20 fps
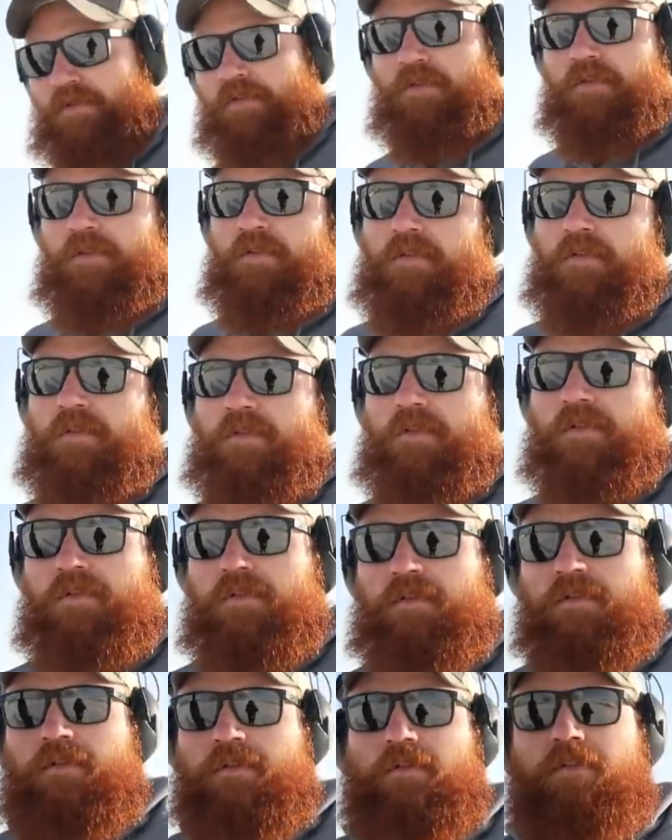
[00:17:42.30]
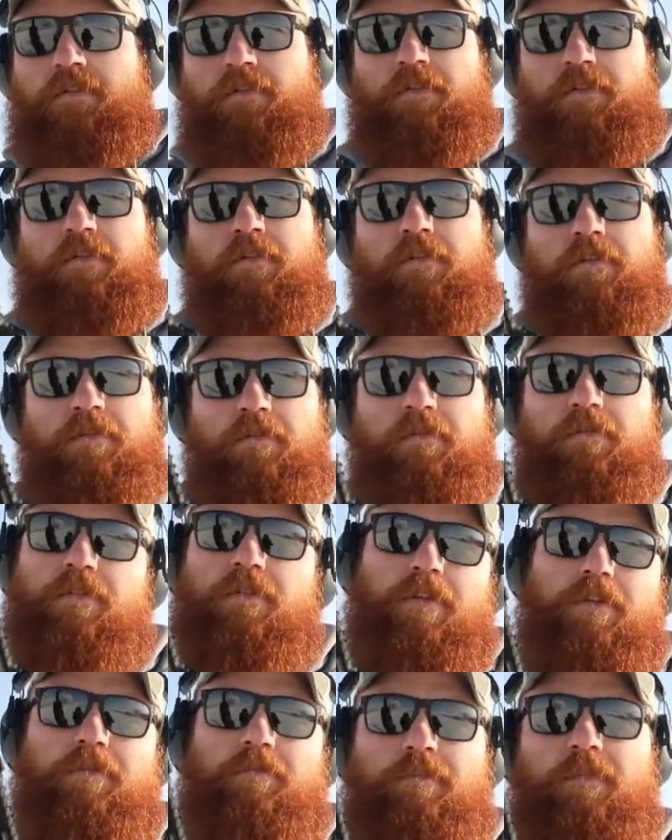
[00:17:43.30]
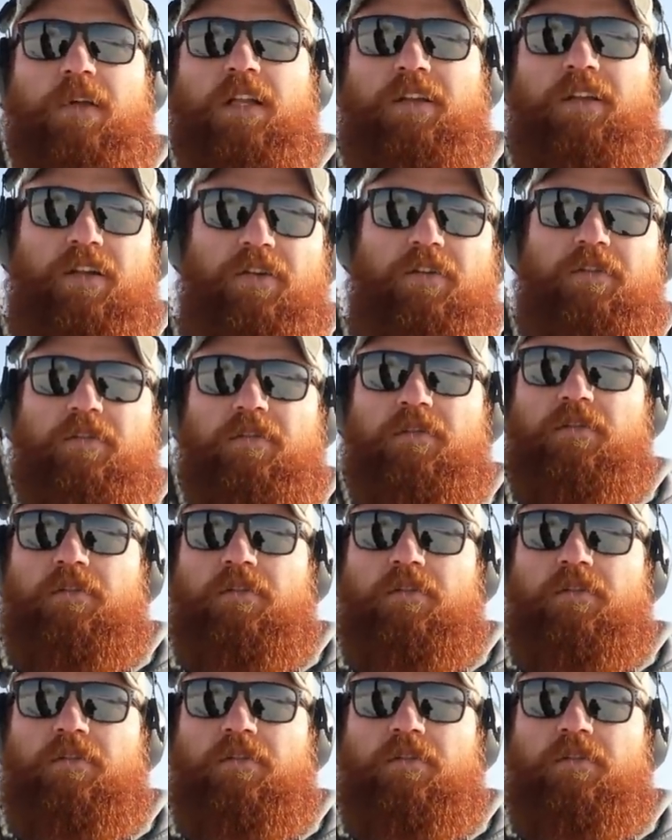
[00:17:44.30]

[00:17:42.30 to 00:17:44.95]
So I'm not a dope. Well, a little.